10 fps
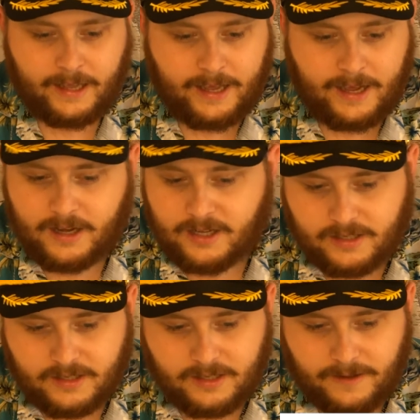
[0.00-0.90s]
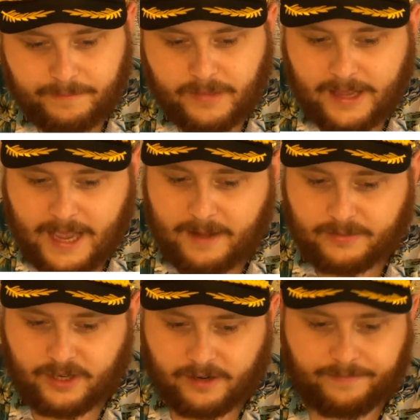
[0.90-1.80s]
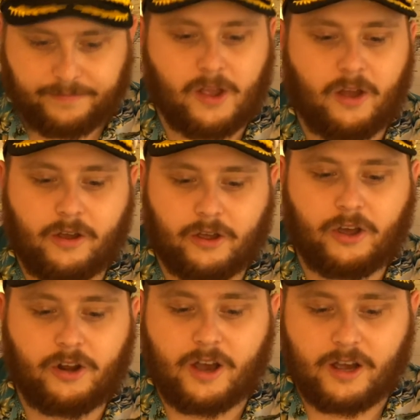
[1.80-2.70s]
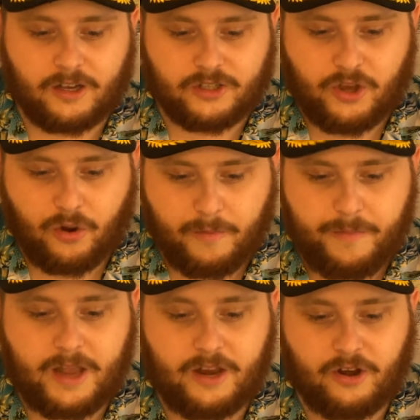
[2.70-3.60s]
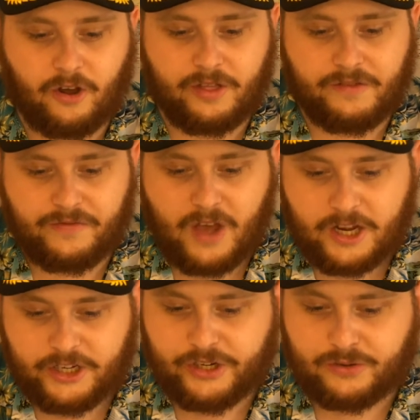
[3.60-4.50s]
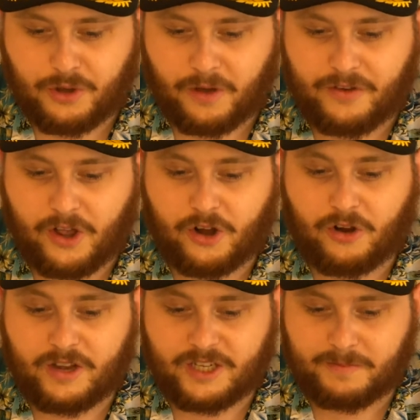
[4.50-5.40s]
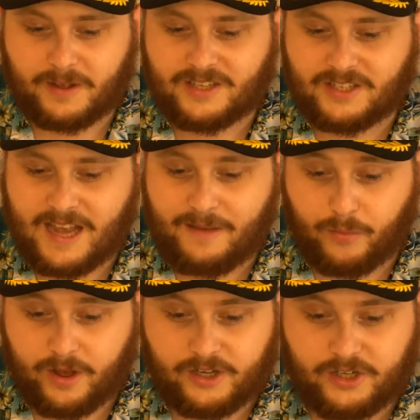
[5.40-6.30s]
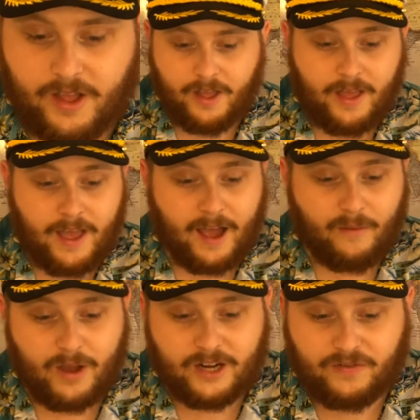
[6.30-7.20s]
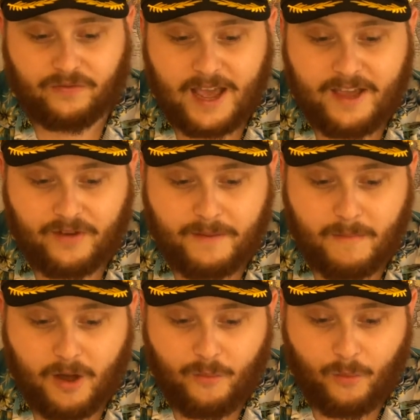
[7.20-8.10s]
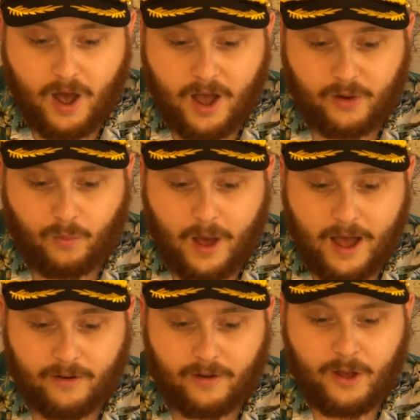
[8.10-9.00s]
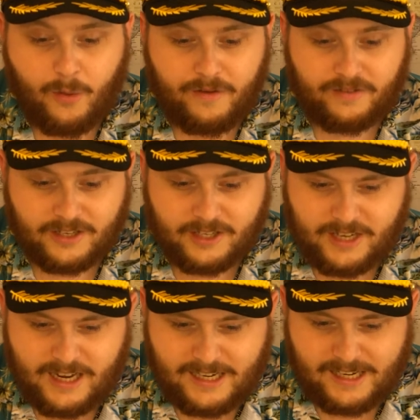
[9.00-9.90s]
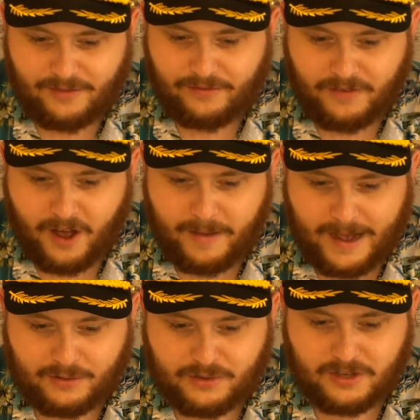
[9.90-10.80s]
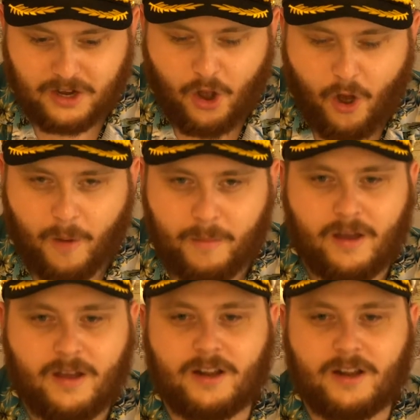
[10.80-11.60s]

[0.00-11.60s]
He asks, Captain, could I ask your opinion on the virtues of a crisp sandwich? And which flavour might work well with a seeded farmhouse cob?